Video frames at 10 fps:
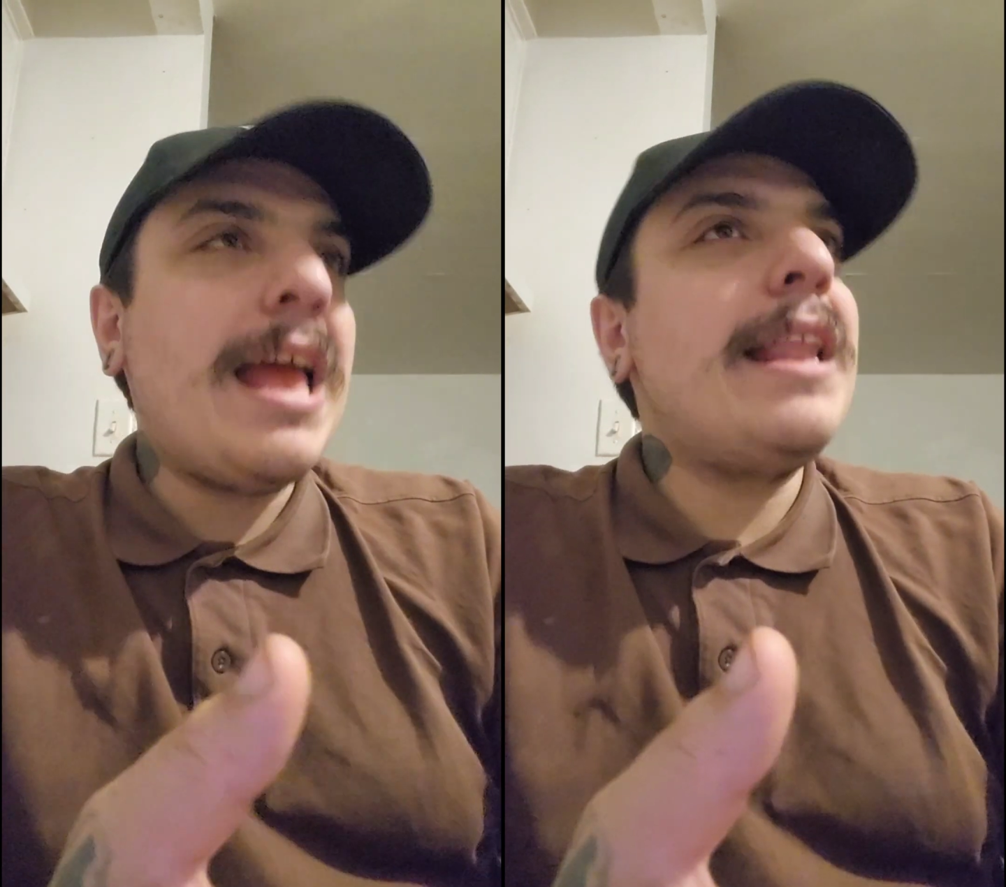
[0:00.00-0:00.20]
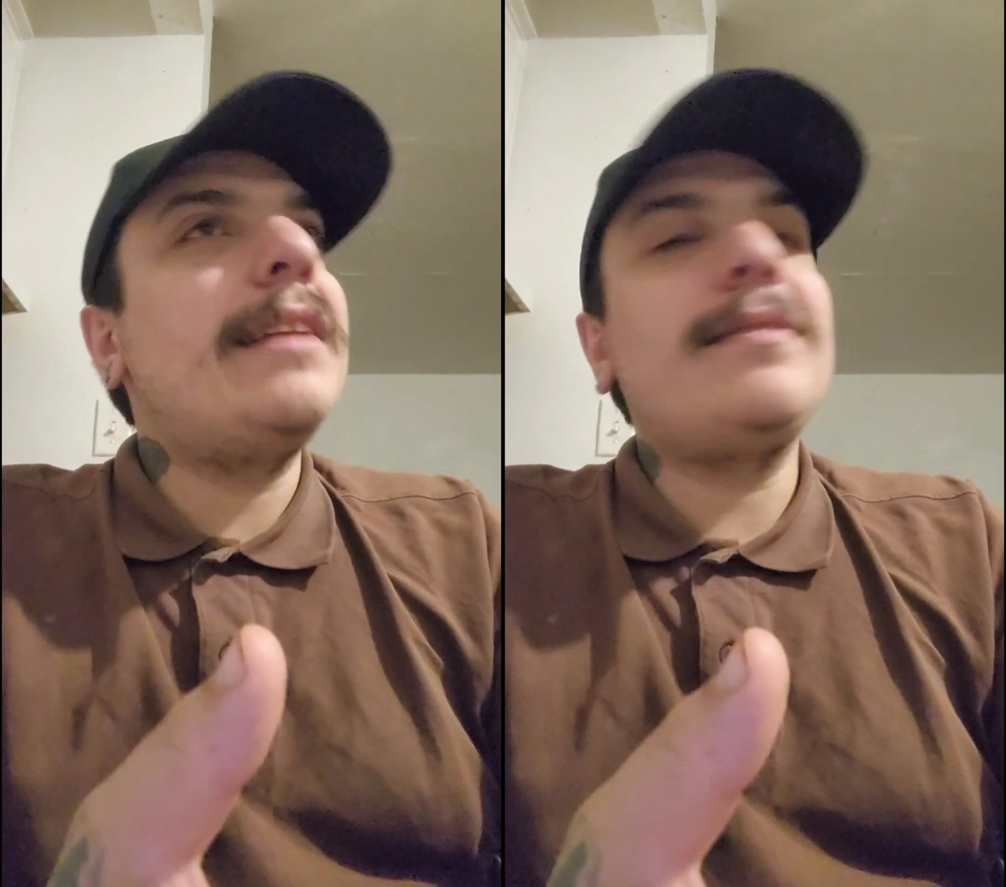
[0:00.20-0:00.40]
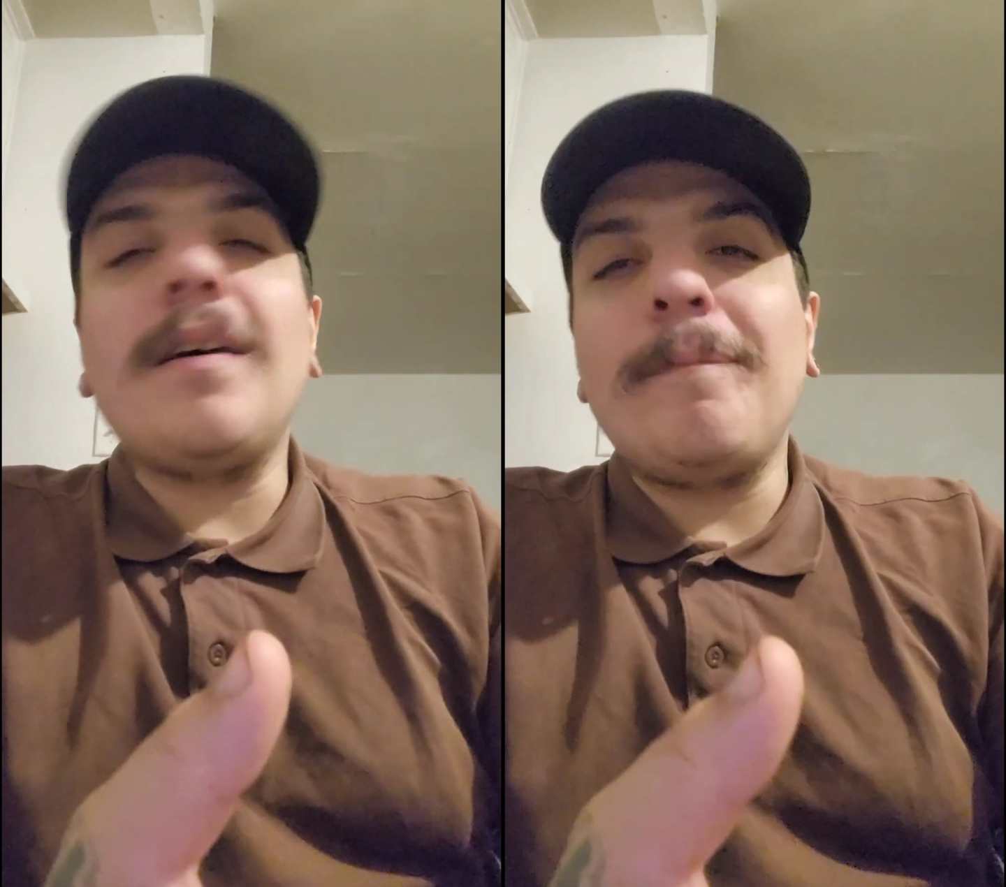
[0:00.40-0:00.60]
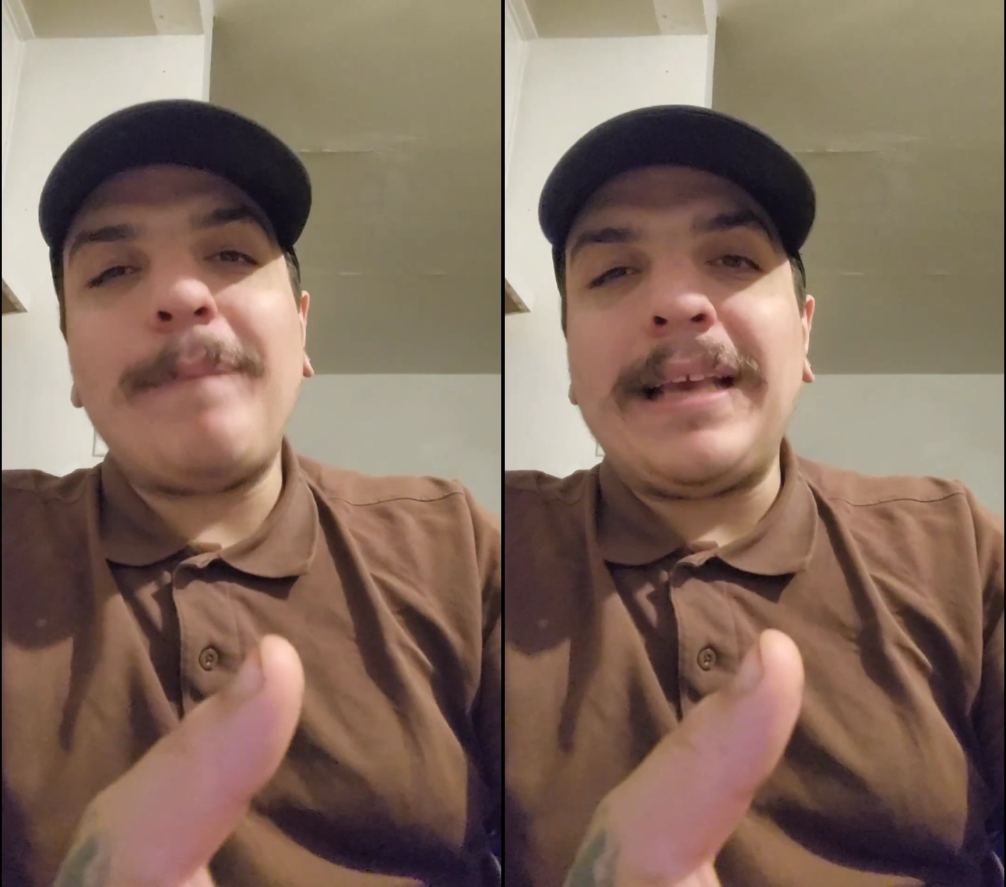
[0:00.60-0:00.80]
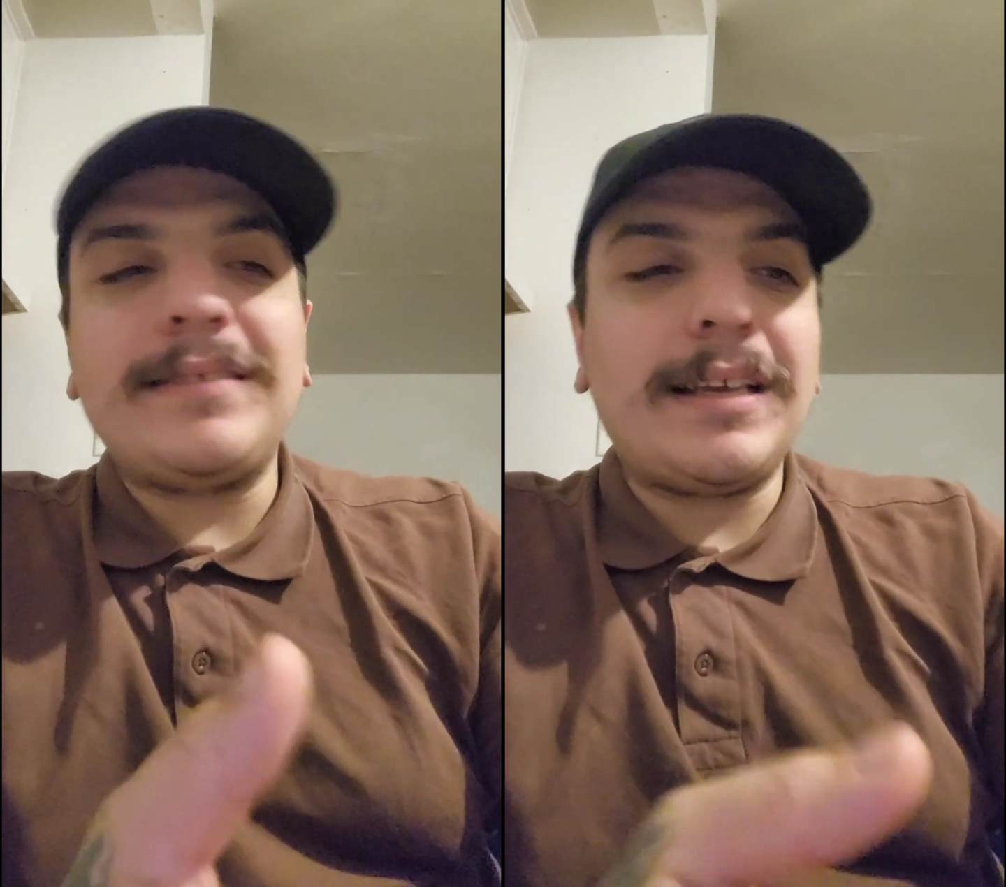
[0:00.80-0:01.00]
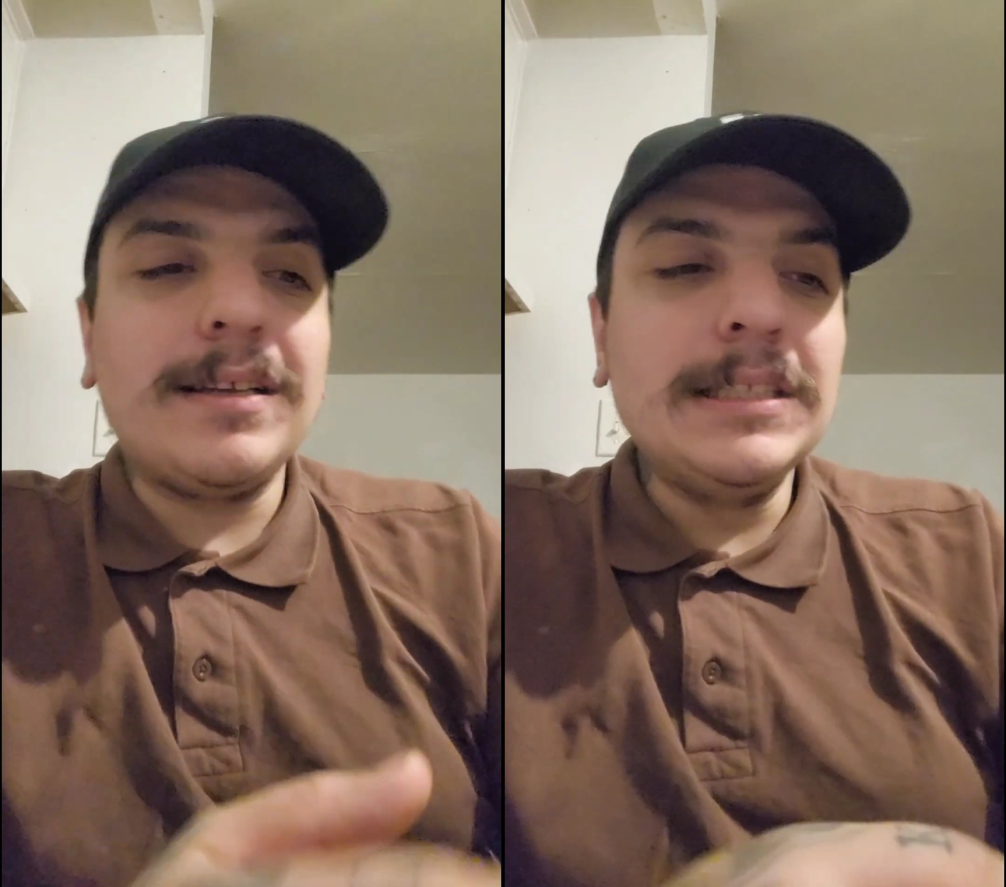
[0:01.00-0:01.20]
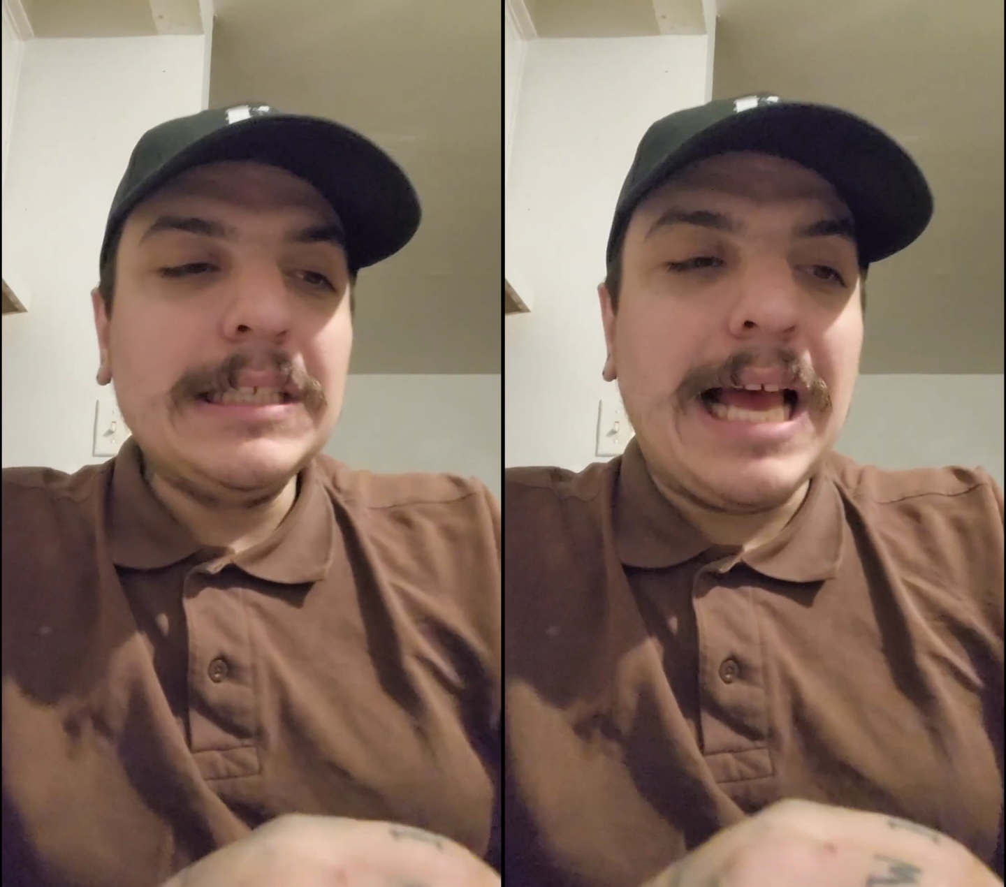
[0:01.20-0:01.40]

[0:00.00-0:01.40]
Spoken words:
And it's amazing.